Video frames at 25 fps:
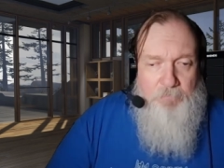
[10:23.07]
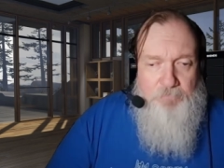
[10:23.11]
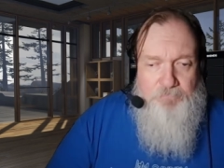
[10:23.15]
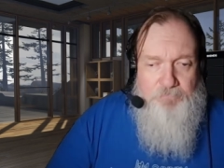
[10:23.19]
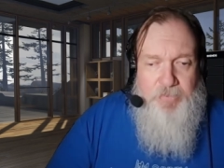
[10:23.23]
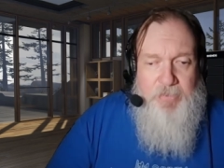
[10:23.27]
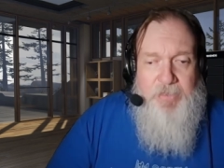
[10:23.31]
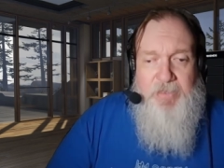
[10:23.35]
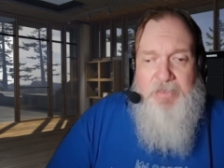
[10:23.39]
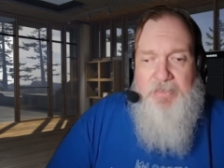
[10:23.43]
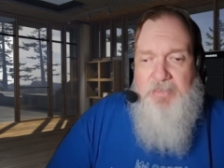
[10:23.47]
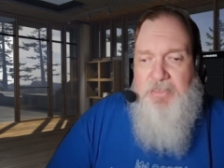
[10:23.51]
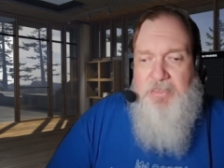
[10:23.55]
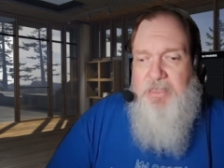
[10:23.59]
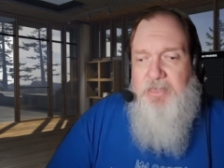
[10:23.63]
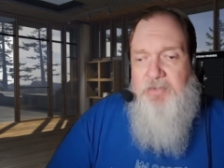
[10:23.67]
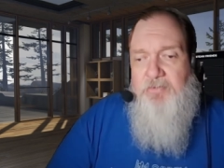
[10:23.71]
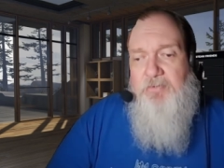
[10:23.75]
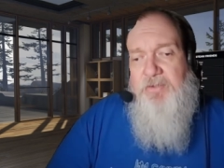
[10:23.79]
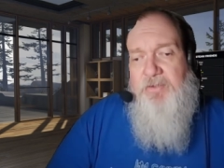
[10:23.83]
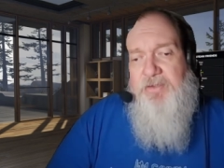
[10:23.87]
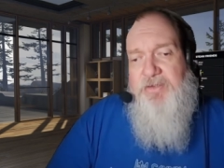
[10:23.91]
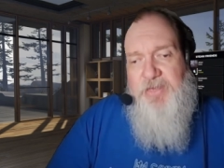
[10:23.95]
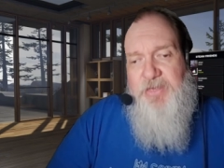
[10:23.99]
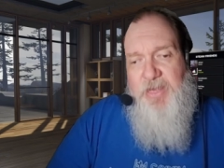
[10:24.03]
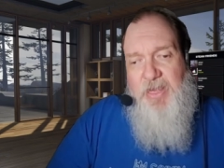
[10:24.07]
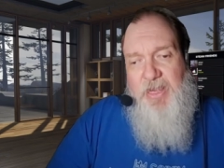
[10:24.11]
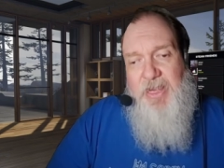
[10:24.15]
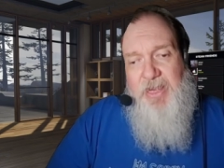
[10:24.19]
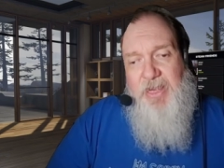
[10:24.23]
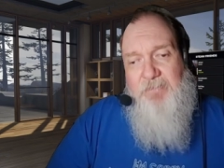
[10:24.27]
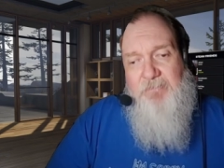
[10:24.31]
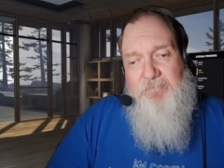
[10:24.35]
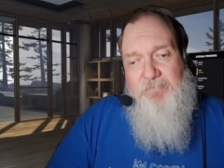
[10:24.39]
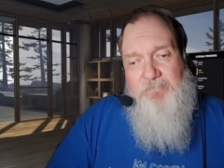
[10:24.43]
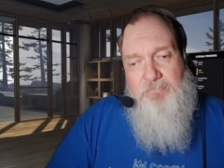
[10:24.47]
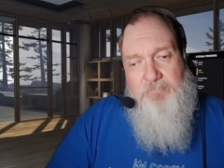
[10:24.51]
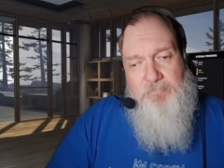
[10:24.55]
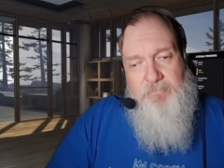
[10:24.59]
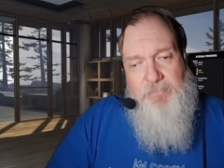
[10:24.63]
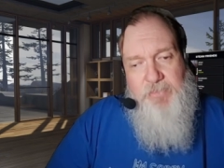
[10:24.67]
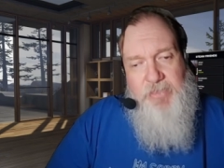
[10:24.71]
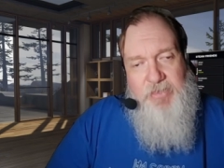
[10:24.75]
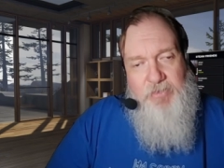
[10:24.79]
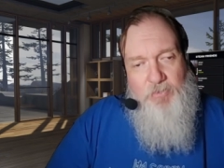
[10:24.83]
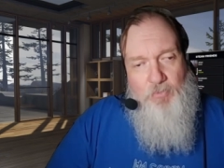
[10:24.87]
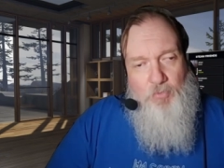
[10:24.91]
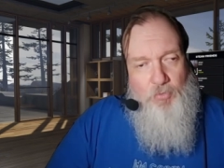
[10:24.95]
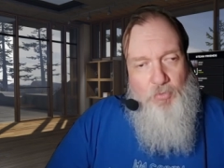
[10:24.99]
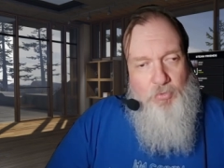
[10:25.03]
But in Lyra's time,
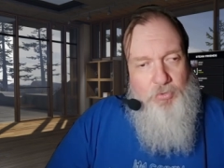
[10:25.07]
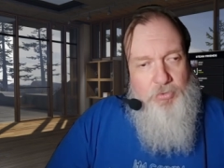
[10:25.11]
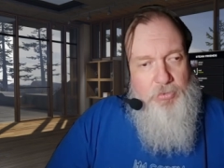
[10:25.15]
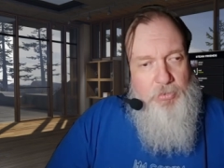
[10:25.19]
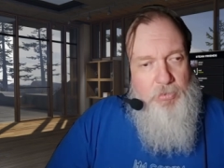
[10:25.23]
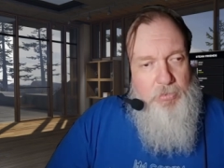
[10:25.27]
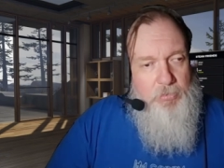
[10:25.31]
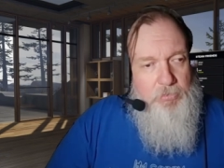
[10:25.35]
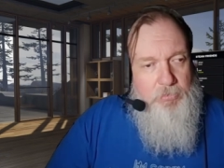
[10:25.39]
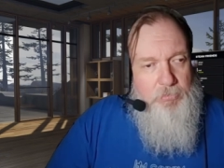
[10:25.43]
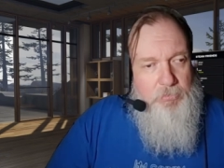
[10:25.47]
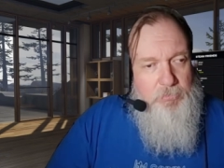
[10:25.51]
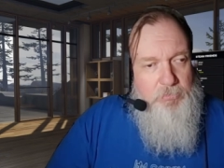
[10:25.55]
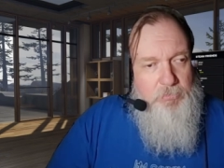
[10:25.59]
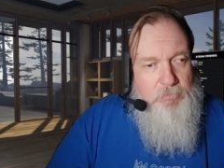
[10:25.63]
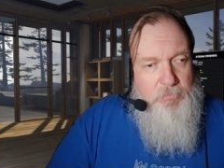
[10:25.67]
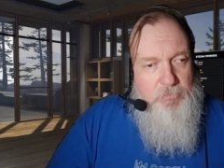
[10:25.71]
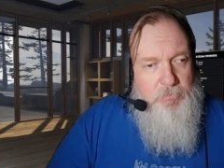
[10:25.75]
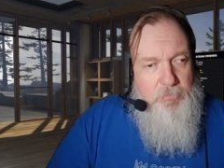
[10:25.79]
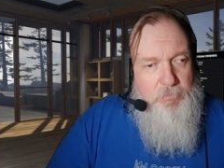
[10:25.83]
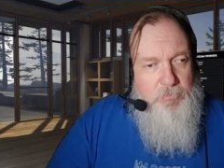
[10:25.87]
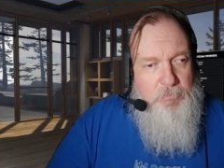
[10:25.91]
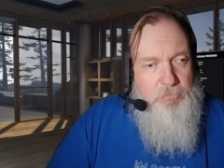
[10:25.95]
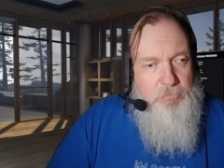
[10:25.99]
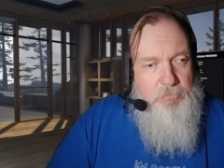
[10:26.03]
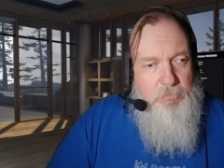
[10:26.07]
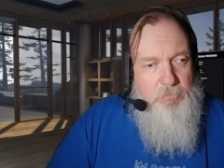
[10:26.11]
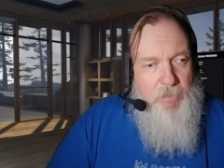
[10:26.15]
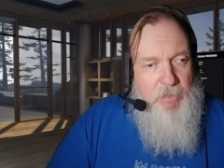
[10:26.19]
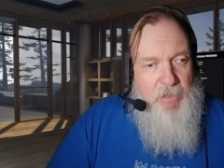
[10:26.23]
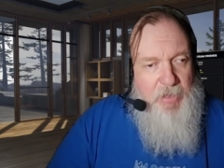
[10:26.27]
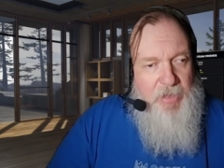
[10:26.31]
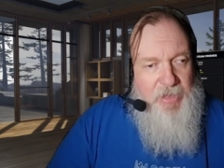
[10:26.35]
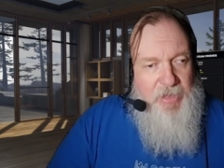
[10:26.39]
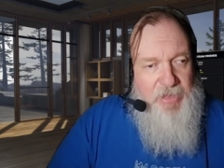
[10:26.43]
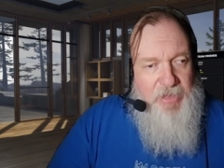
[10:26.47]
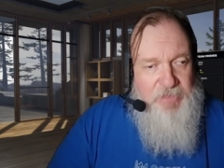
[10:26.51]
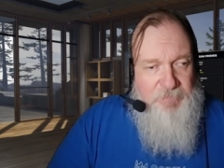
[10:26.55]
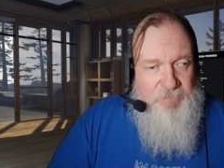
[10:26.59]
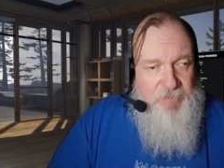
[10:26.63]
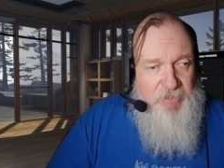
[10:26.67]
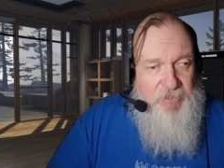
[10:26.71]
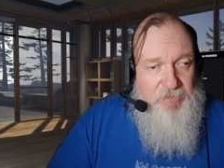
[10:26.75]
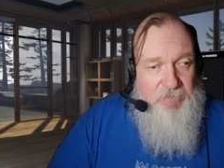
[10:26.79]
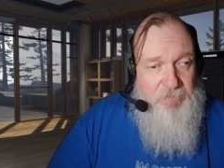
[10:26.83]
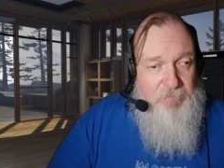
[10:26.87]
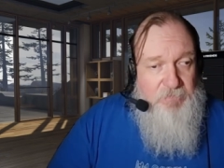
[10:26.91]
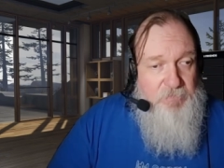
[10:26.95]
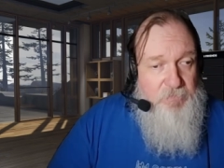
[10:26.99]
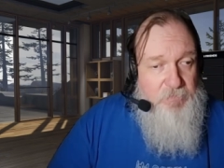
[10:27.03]
the order has
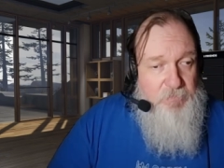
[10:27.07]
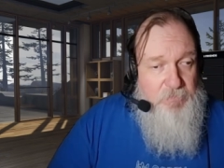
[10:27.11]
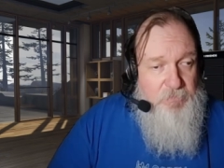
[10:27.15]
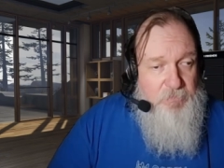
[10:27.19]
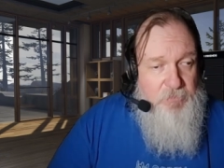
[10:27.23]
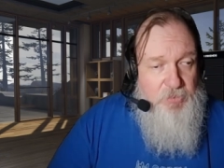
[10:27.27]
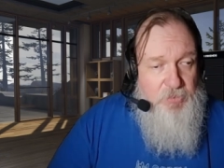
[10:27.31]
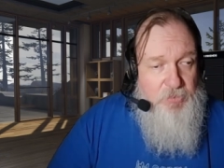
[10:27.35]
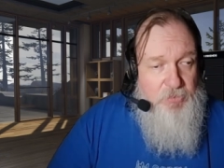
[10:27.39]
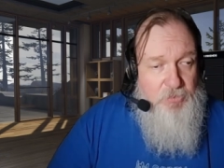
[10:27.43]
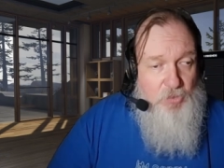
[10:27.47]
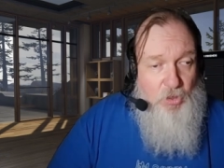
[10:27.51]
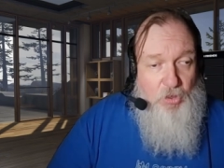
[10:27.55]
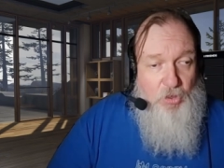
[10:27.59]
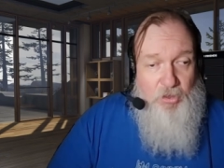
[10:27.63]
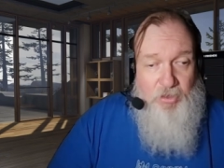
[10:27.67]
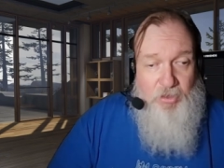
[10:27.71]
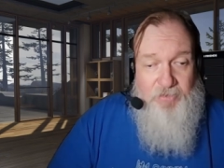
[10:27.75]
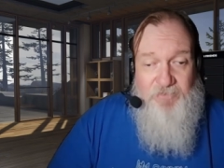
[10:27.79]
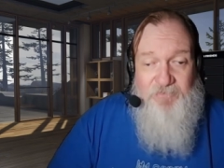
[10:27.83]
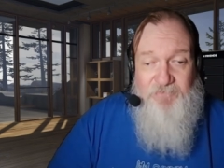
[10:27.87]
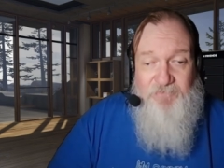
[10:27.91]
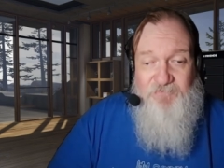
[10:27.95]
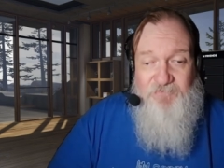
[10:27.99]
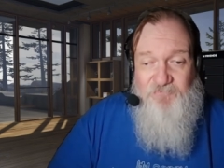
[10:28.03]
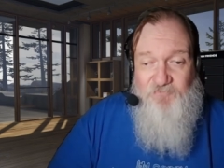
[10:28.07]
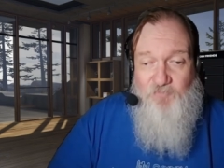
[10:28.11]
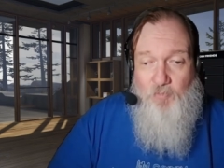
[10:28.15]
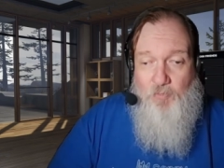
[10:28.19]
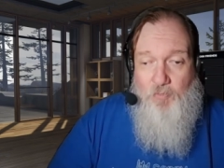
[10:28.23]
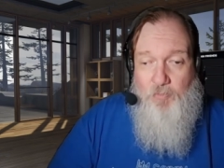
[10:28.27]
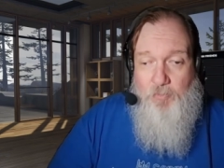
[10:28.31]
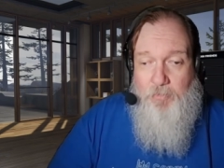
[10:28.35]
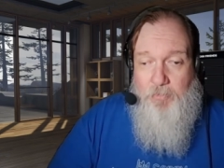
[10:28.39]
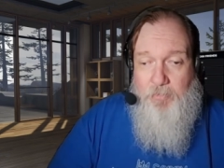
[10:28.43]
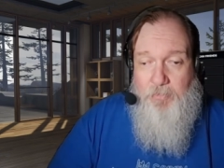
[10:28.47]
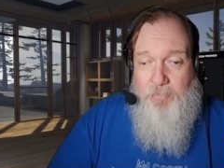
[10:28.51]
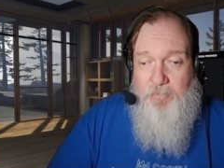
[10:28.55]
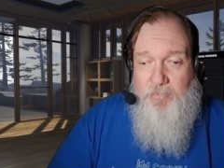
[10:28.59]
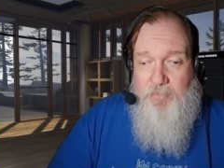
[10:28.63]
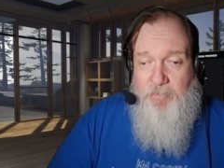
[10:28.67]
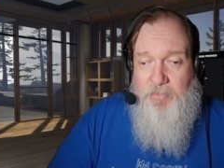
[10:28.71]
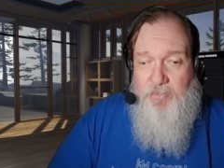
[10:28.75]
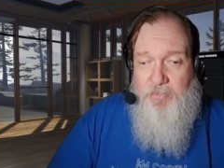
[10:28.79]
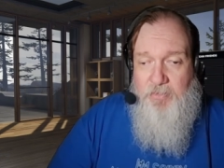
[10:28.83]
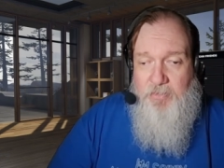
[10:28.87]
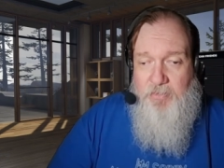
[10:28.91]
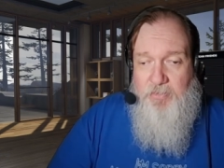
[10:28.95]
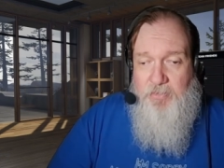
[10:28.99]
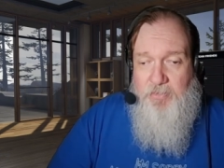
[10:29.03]
been gone for
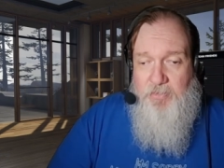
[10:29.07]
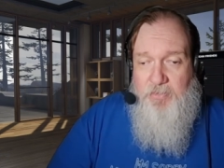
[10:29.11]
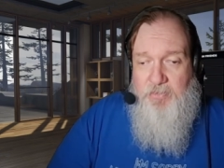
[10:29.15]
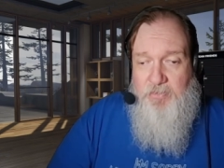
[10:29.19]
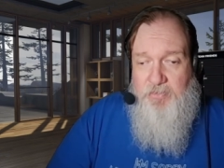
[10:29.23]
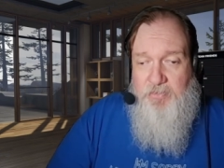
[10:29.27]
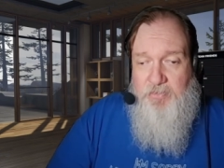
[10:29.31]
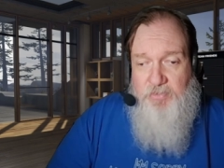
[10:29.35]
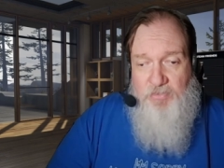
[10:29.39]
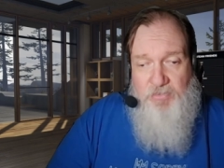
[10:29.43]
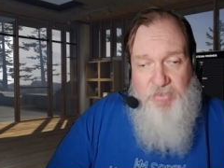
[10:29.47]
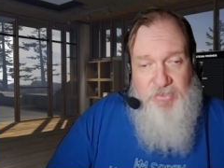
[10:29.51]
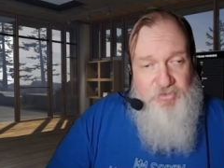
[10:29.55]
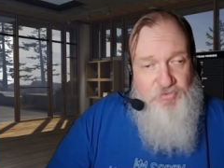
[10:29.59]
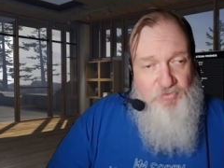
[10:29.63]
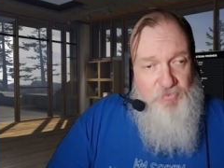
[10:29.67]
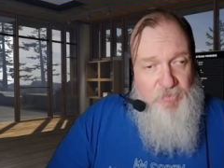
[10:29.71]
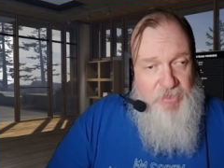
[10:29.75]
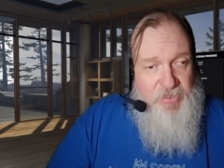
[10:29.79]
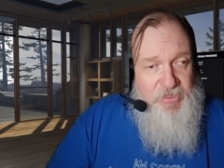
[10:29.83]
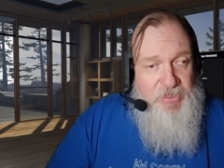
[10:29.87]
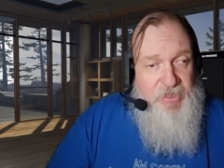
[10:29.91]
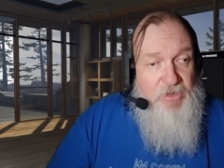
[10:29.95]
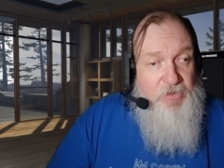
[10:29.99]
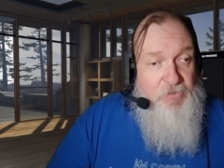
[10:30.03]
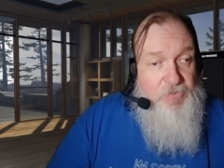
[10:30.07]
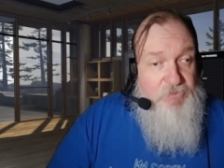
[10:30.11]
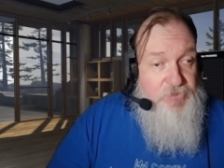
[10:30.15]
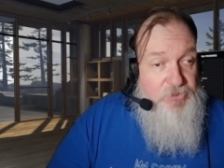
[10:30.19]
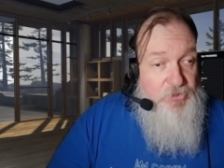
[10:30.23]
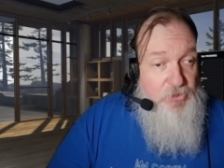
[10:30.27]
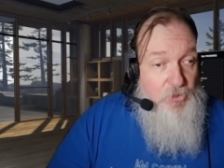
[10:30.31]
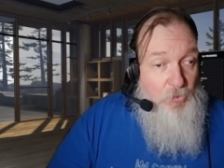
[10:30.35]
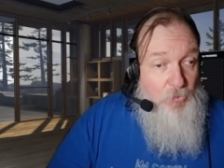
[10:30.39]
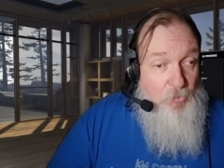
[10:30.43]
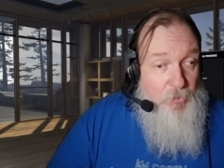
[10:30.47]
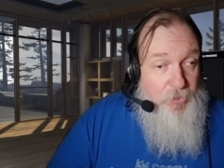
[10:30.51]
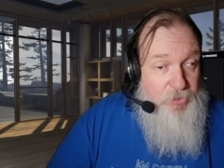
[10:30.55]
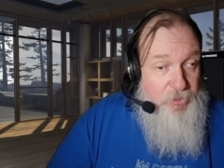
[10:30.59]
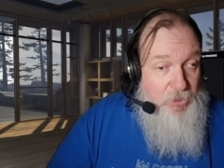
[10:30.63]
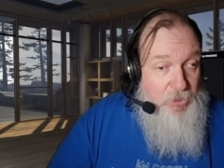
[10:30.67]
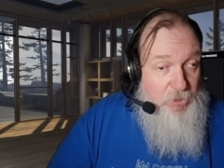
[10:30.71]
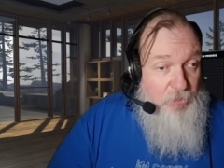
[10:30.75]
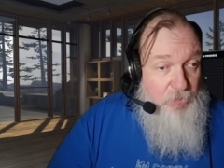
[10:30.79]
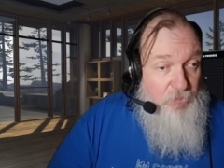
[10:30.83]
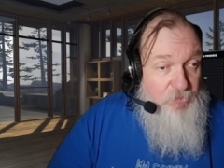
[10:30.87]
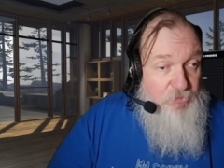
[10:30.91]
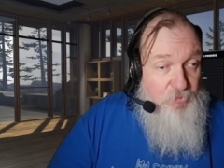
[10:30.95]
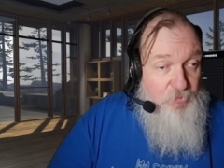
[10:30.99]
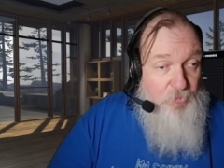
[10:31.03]
nearly twenty years. No one
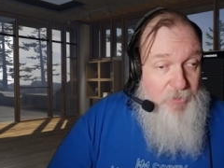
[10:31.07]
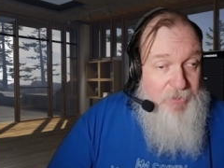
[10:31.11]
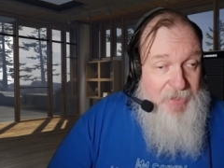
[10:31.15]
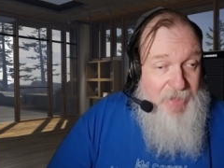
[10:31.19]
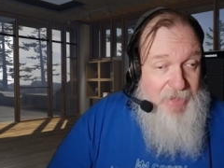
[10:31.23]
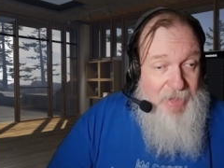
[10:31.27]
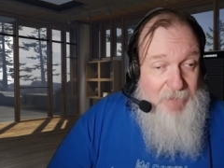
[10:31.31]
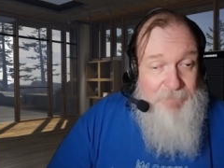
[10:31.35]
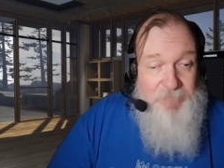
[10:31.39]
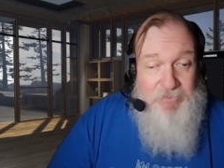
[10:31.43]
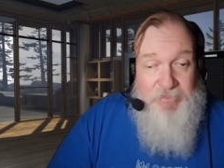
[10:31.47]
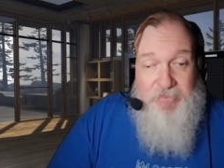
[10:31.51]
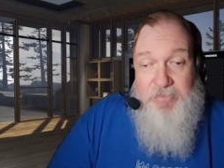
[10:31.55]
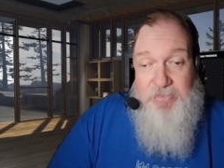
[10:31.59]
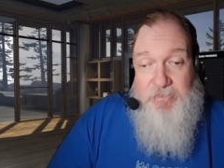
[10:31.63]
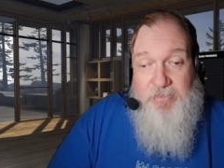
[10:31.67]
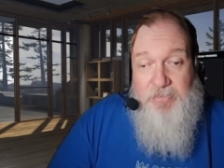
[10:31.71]
knows what happened.